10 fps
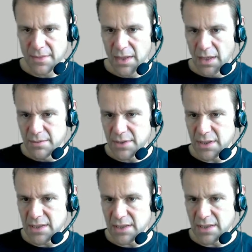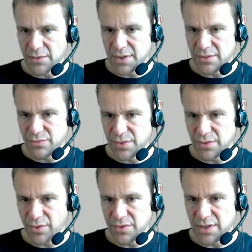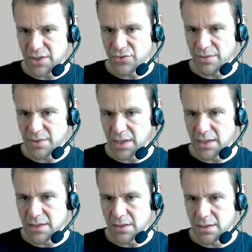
I'm just going to the rotate script is